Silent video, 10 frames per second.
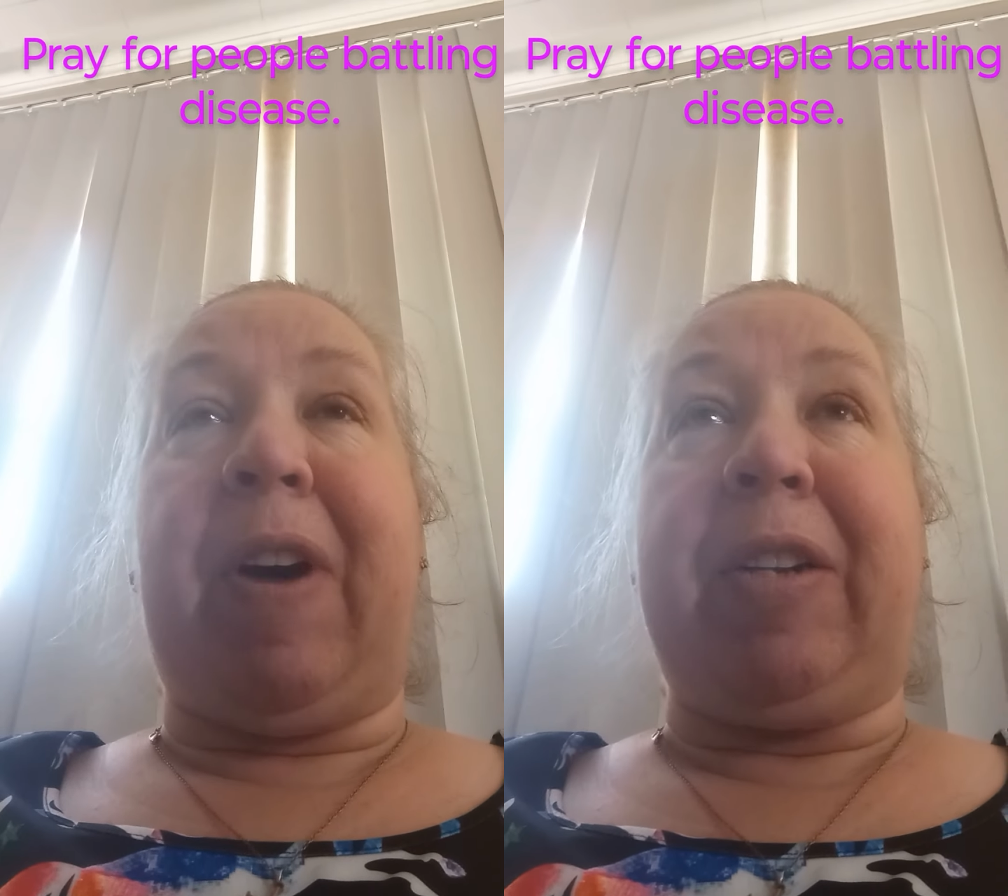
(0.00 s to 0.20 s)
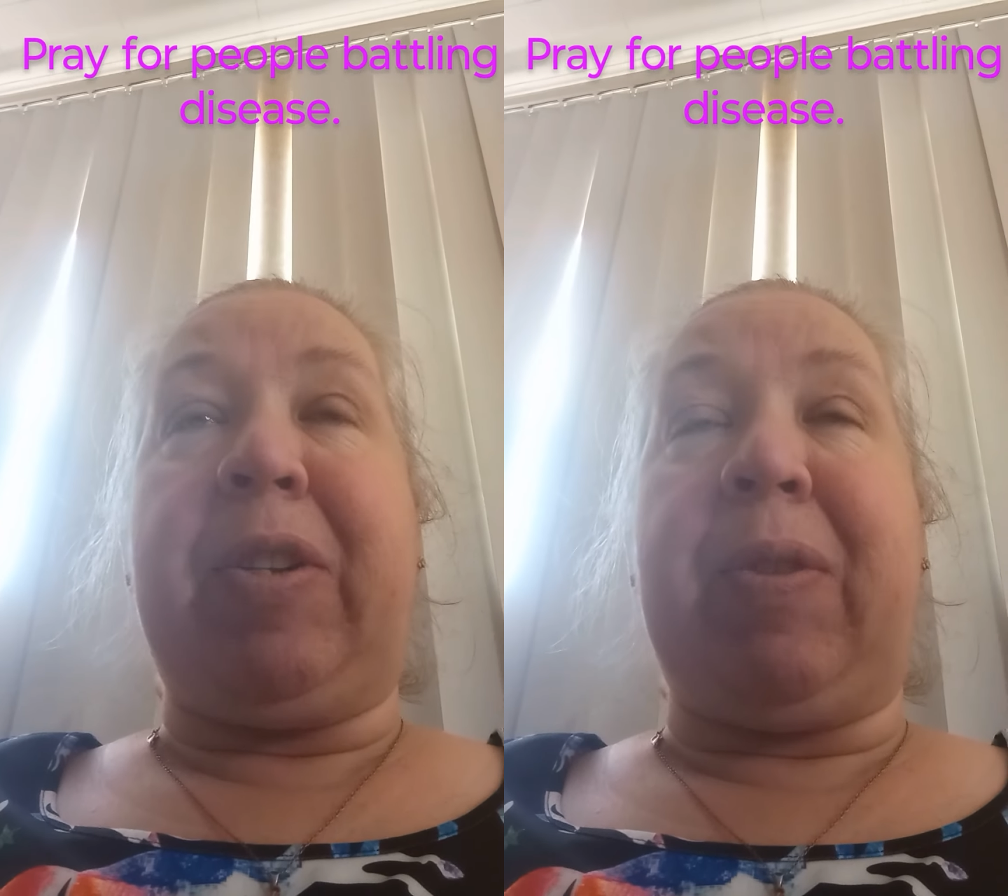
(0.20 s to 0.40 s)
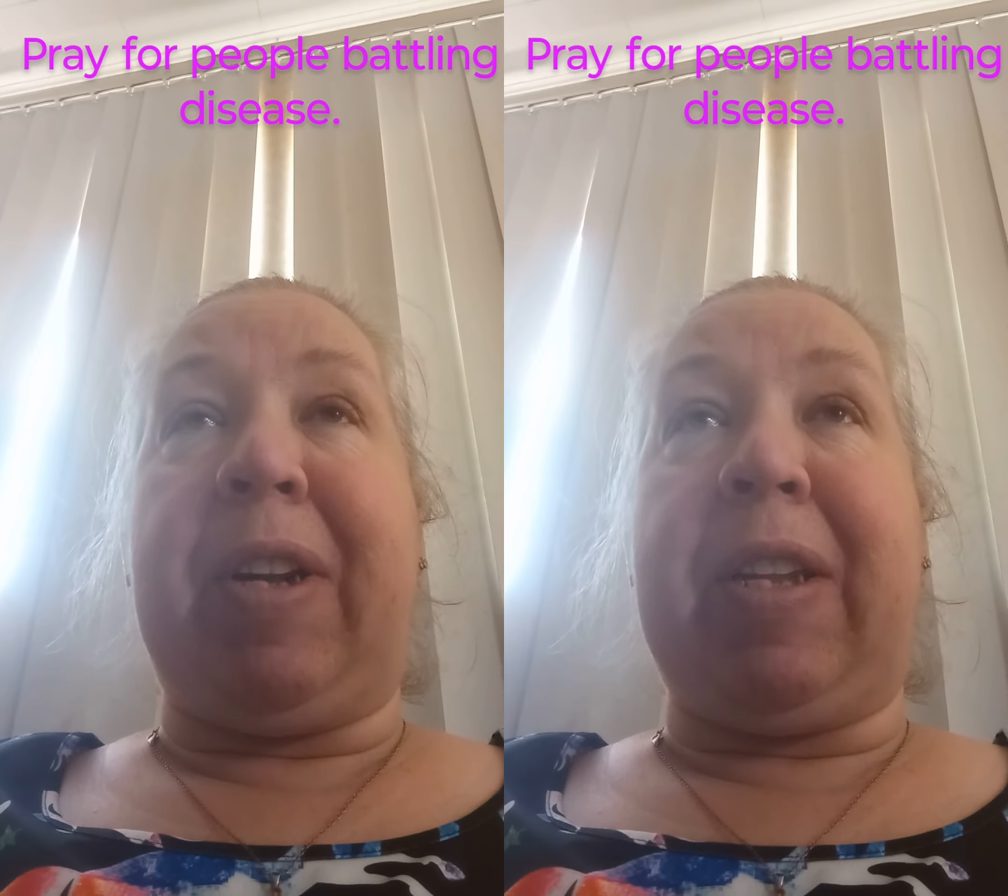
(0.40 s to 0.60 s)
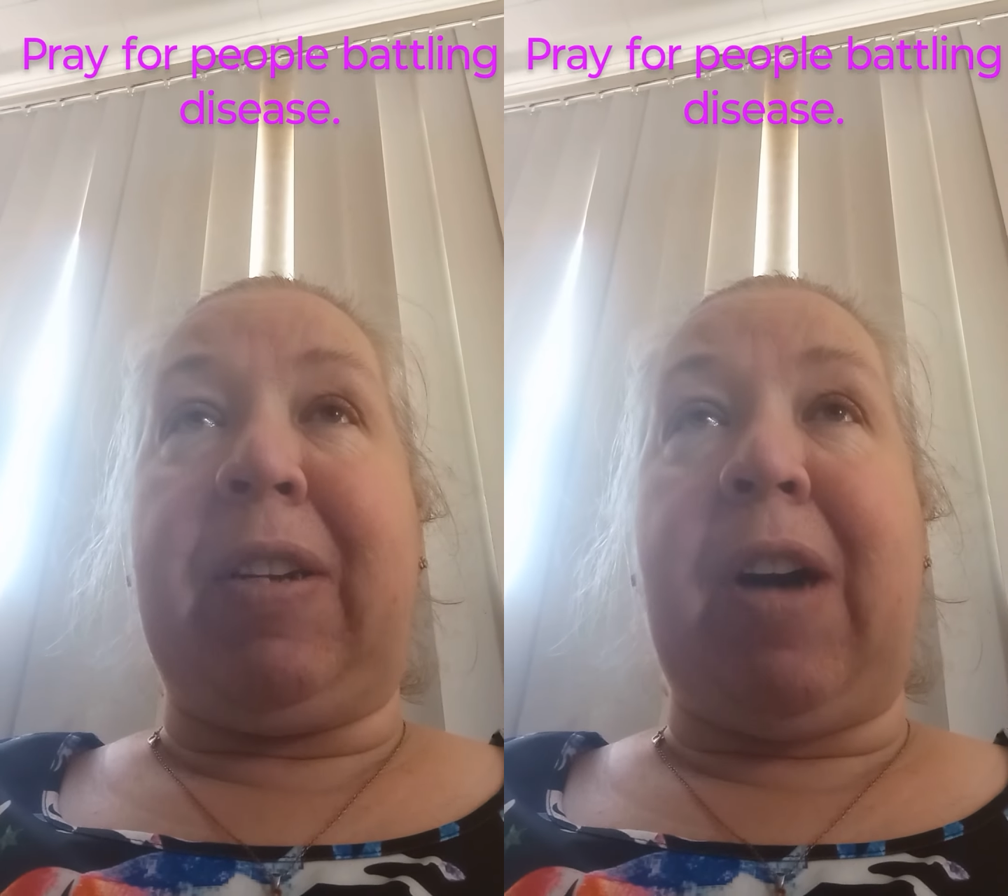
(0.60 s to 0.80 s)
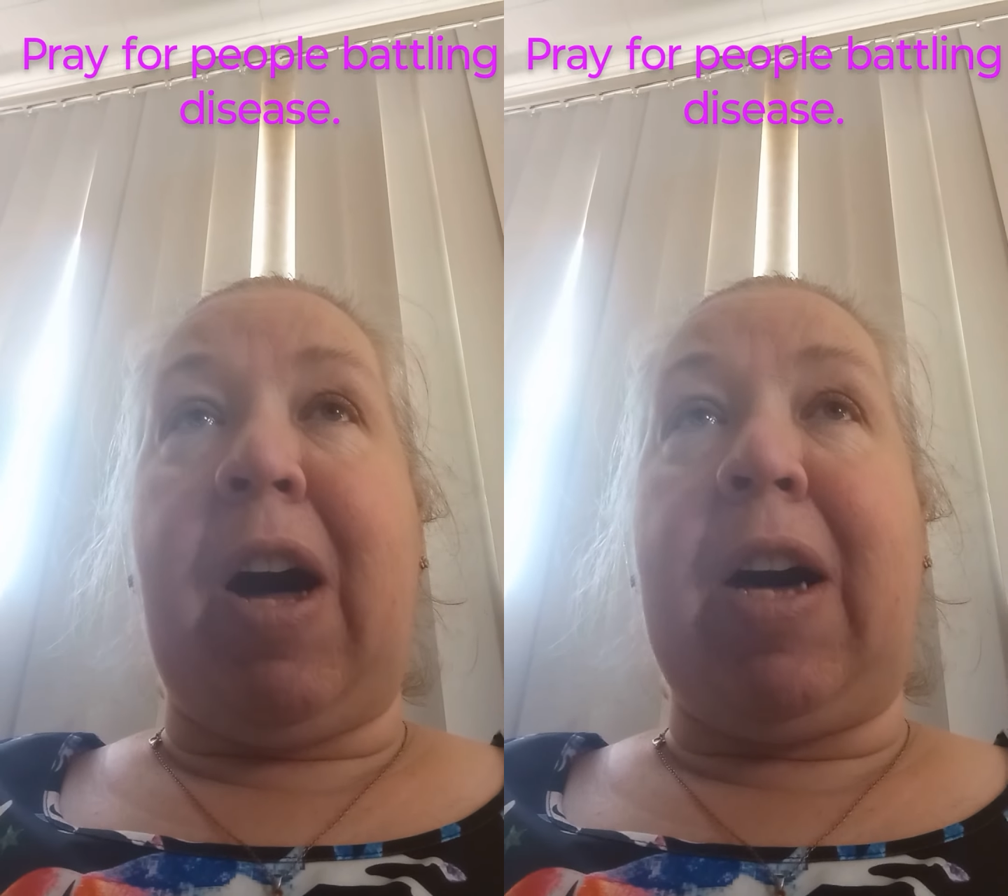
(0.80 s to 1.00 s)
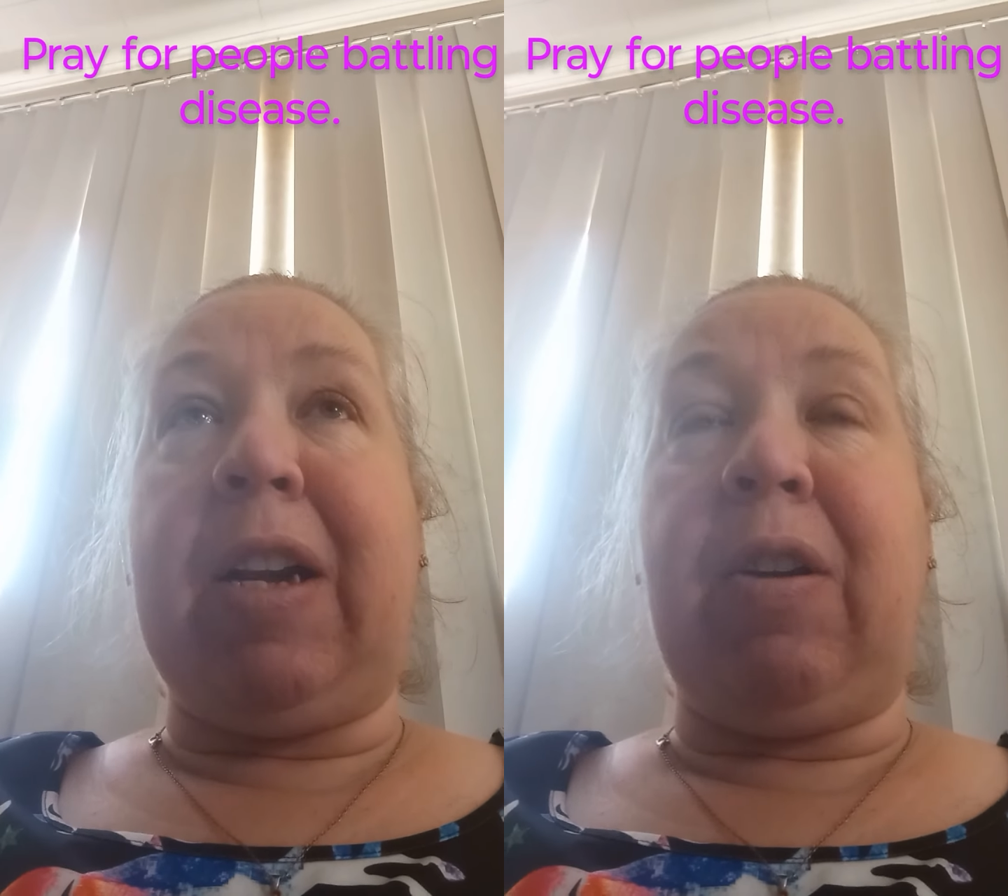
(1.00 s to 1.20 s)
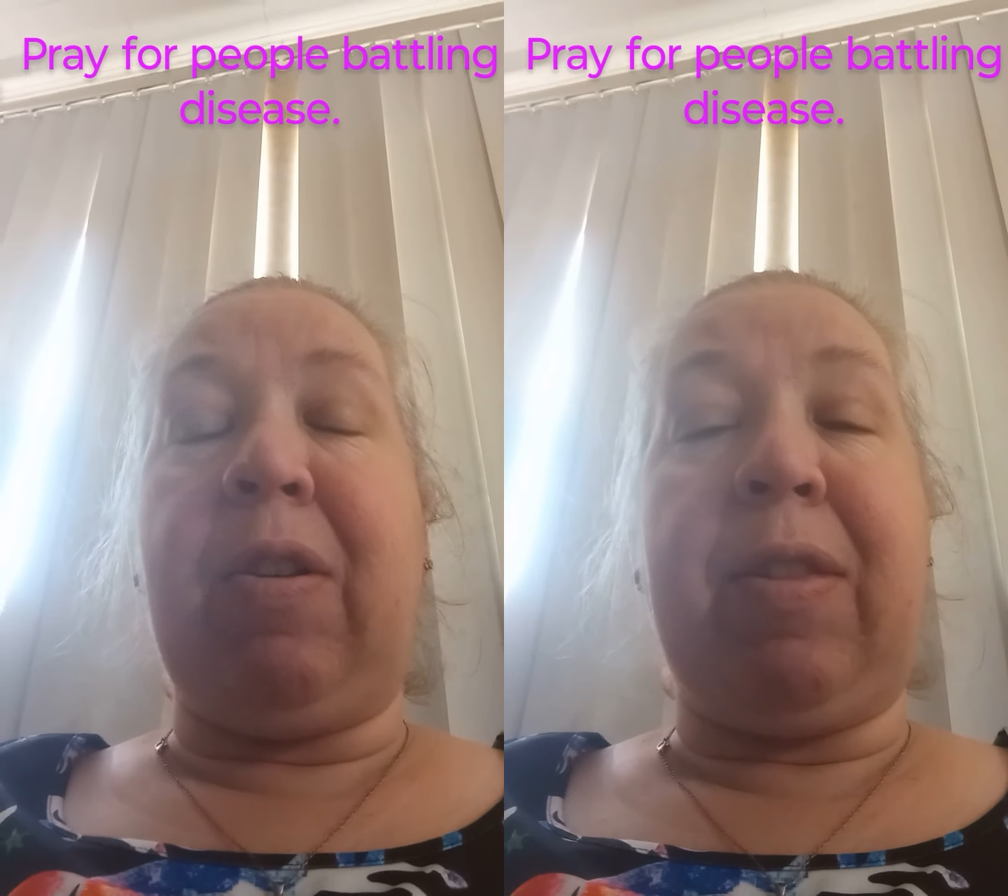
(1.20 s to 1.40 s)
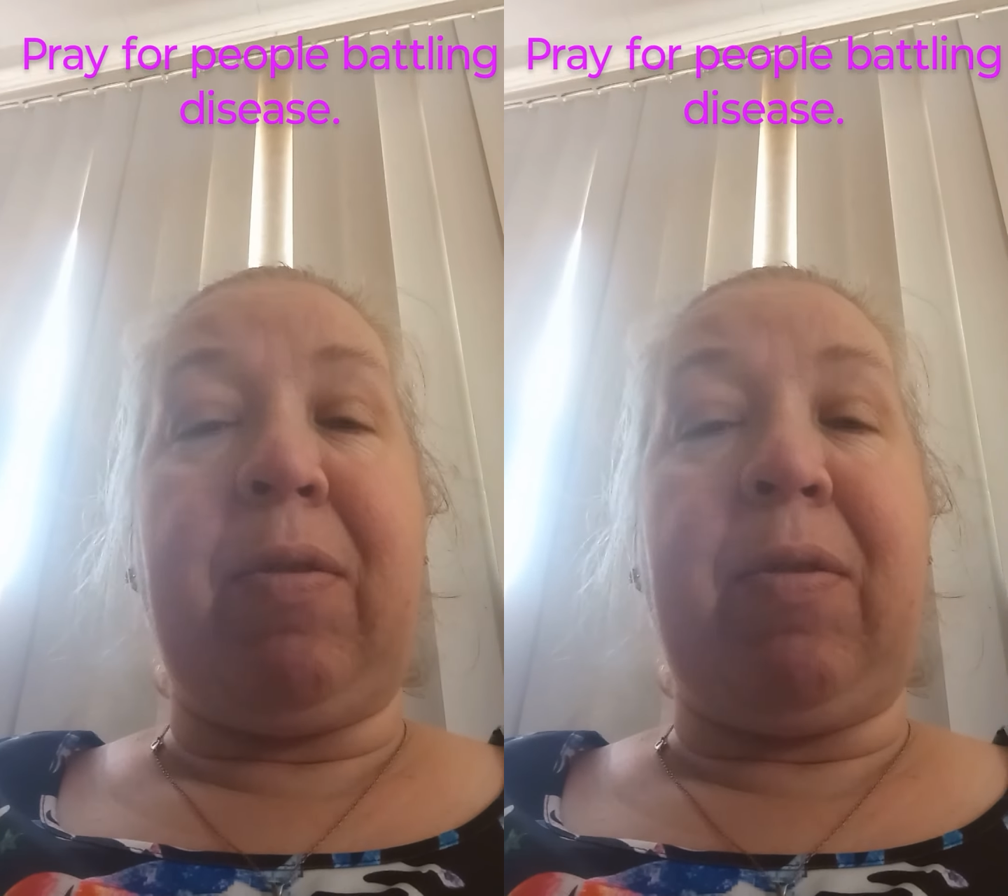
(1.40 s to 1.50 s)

find strength in God